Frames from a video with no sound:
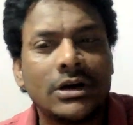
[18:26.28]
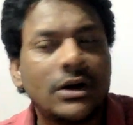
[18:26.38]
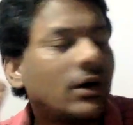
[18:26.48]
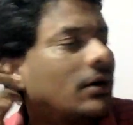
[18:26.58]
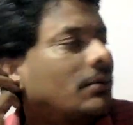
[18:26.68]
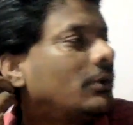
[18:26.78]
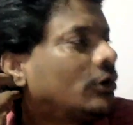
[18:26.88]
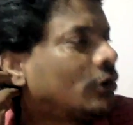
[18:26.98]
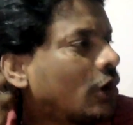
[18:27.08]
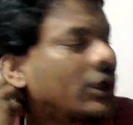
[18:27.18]

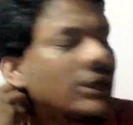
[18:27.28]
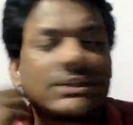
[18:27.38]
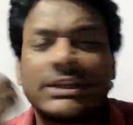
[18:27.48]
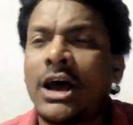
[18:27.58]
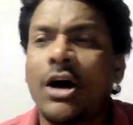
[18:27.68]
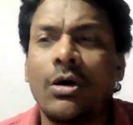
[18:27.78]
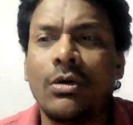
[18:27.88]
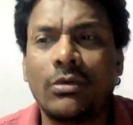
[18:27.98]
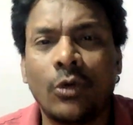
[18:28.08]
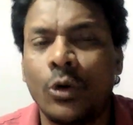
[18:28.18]
Dr.
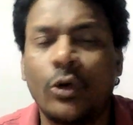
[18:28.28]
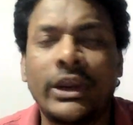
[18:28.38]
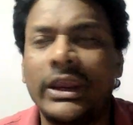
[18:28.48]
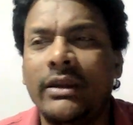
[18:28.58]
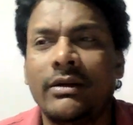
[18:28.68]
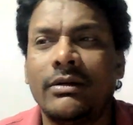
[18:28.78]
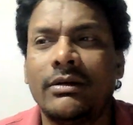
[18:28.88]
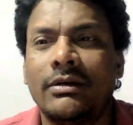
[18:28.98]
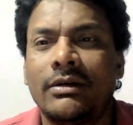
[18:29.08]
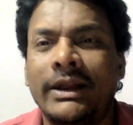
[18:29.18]
Sadao Hoki,
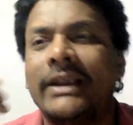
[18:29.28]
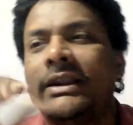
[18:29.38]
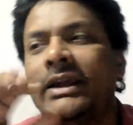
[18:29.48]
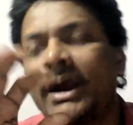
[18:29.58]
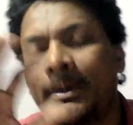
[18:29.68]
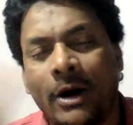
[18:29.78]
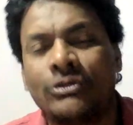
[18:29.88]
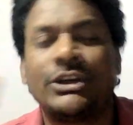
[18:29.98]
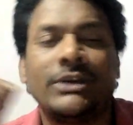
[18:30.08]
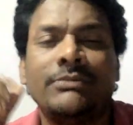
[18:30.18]
right?
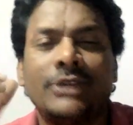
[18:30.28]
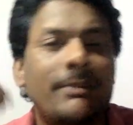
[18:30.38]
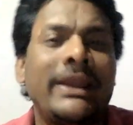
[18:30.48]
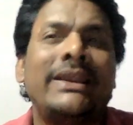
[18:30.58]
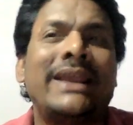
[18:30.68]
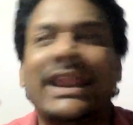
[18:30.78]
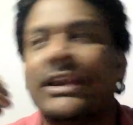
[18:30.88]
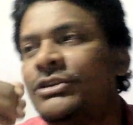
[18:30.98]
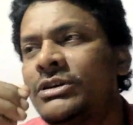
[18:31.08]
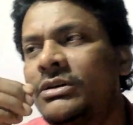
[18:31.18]
About him, the main
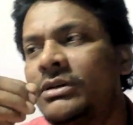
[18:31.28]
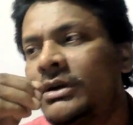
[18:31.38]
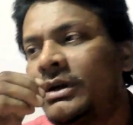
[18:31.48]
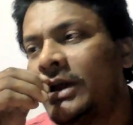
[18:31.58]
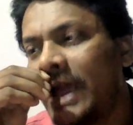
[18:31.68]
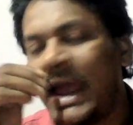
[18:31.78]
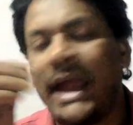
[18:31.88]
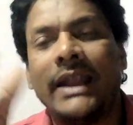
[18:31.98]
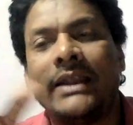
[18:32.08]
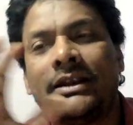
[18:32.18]
character,
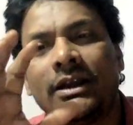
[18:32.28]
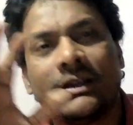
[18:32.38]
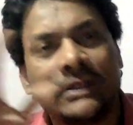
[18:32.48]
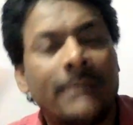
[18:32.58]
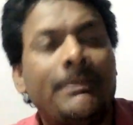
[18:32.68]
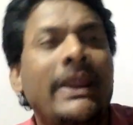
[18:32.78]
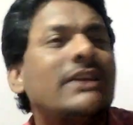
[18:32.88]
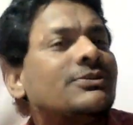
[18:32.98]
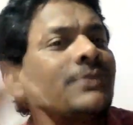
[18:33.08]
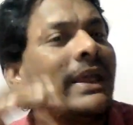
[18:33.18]
and the
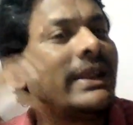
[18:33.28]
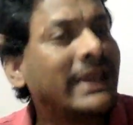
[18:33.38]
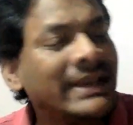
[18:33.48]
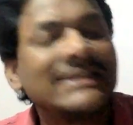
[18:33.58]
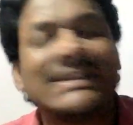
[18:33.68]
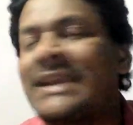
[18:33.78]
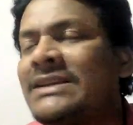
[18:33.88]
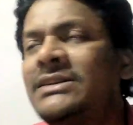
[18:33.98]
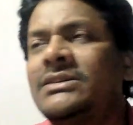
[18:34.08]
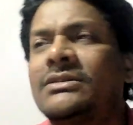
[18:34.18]
place where he
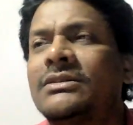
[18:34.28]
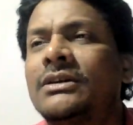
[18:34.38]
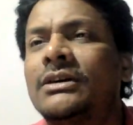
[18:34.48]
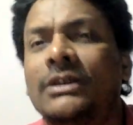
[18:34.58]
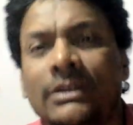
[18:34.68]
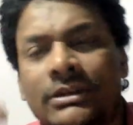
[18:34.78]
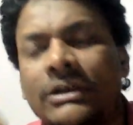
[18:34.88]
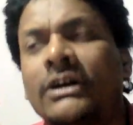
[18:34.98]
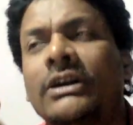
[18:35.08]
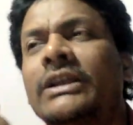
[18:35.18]
settled.
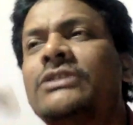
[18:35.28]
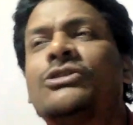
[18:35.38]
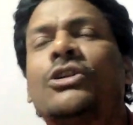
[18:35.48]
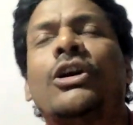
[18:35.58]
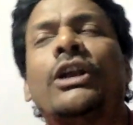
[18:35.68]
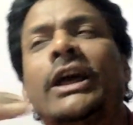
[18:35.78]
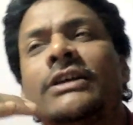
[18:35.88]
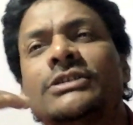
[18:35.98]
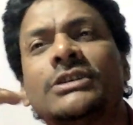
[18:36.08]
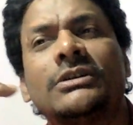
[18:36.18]
Third is called
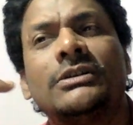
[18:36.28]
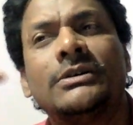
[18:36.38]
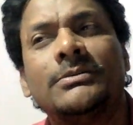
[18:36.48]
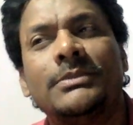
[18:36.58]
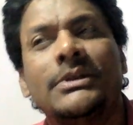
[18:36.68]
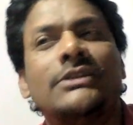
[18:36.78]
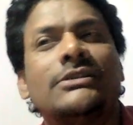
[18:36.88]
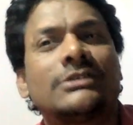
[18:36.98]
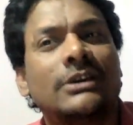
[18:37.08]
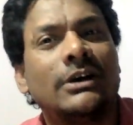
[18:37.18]
as
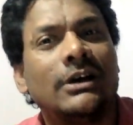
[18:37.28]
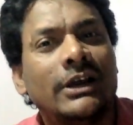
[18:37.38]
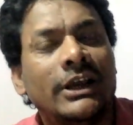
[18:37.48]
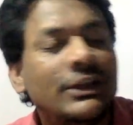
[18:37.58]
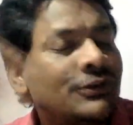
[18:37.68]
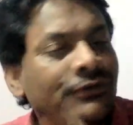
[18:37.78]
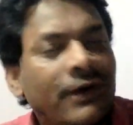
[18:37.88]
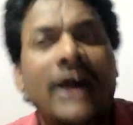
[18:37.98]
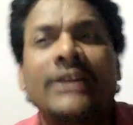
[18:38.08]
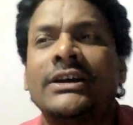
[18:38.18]
means his
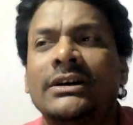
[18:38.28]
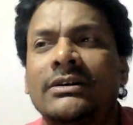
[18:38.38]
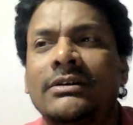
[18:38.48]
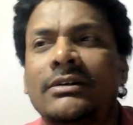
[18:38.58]
father,